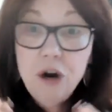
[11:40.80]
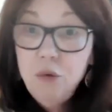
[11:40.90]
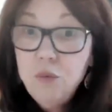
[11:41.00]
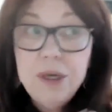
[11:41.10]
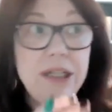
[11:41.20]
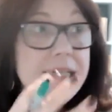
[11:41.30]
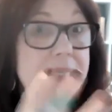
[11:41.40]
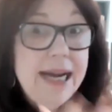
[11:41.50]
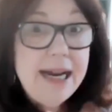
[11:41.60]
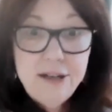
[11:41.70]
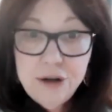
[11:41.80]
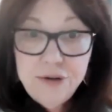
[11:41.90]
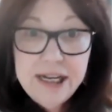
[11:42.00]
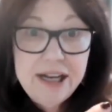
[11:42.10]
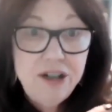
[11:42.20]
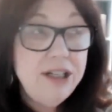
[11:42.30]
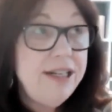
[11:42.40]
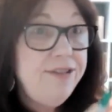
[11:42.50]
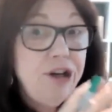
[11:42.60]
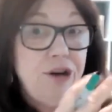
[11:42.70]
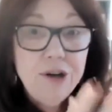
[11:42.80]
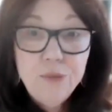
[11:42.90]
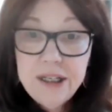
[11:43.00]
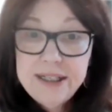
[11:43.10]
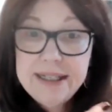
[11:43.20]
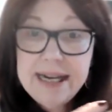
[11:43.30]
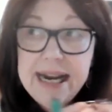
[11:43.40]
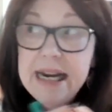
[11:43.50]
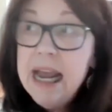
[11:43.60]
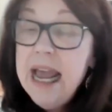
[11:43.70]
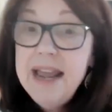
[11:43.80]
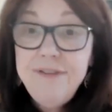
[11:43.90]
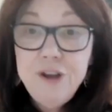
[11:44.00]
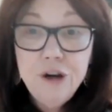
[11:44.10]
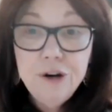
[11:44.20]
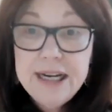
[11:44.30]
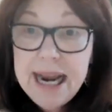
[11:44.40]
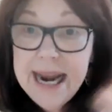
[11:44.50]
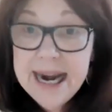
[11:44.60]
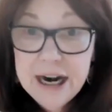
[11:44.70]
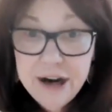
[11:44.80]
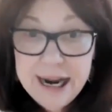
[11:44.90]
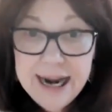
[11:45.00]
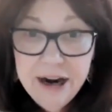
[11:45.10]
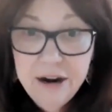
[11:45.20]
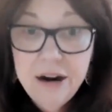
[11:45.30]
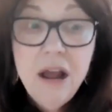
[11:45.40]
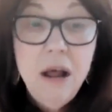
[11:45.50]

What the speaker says: real estate associations, if you're in real estate, if you're in hair care,